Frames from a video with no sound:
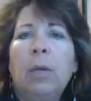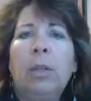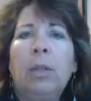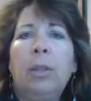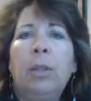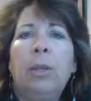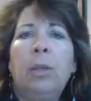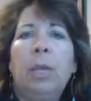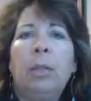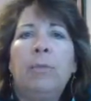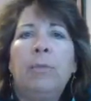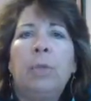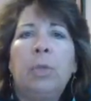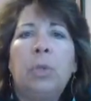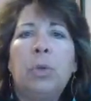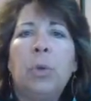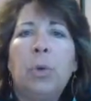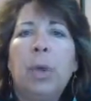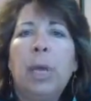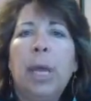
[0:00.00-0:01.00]
The
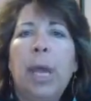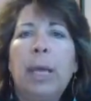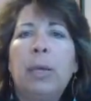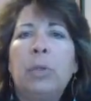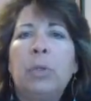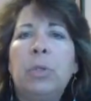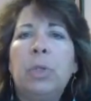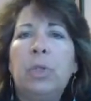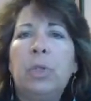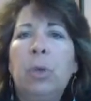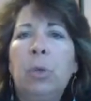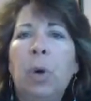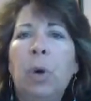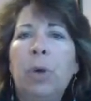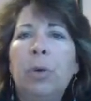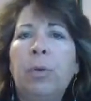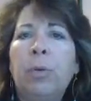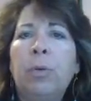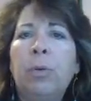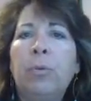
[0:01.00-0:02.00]
inventory has
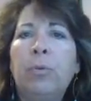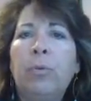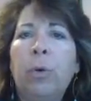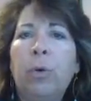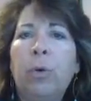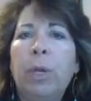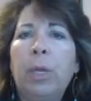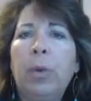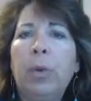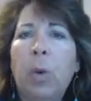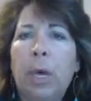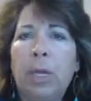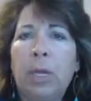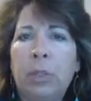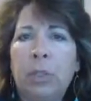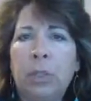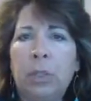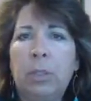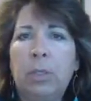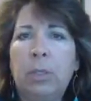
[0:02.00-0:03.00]
240
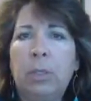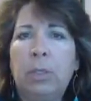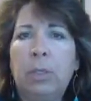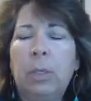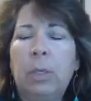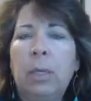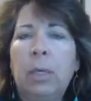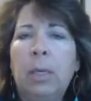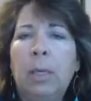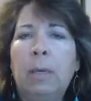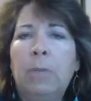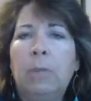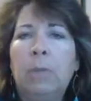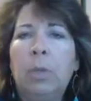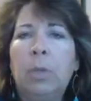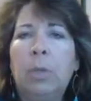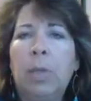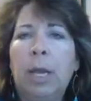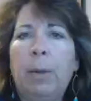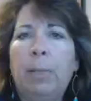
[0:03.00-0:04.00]
questions,
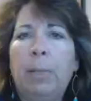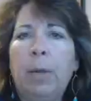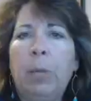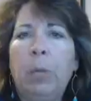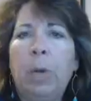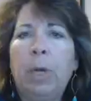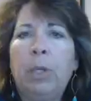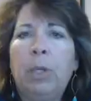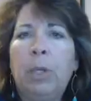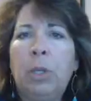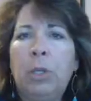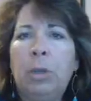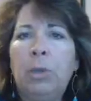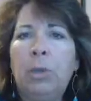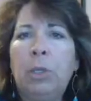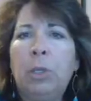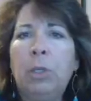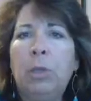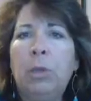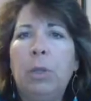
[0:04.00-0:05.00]
so that'll be one
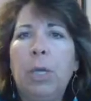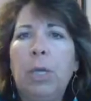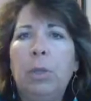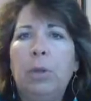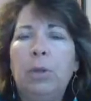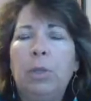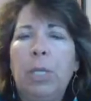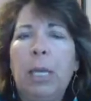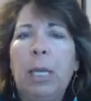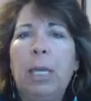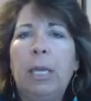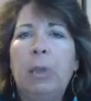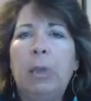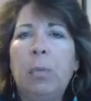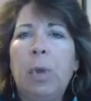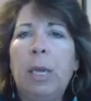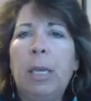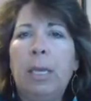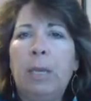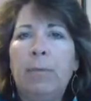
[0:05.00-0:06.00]
cue to you that you're taking the
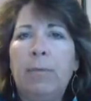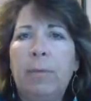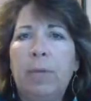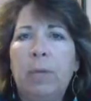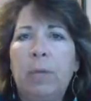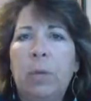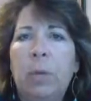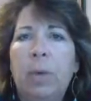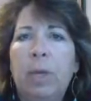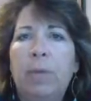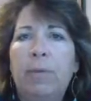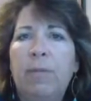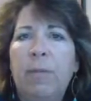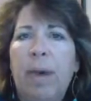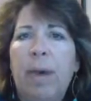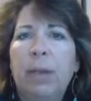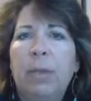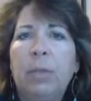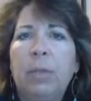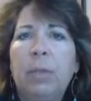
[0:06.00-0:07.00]
right inventory, the
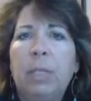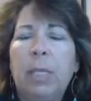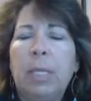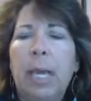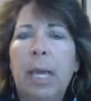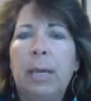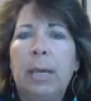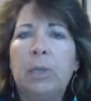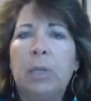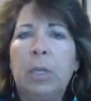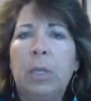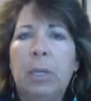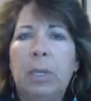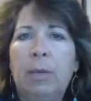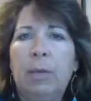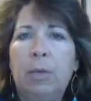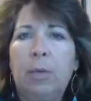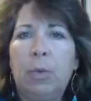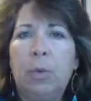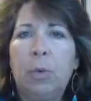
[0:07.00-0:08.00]
Values and Action
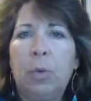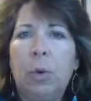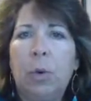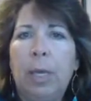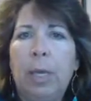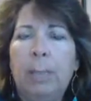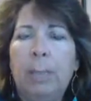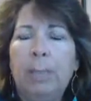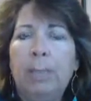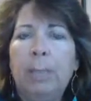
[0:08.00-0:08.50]
Inventory.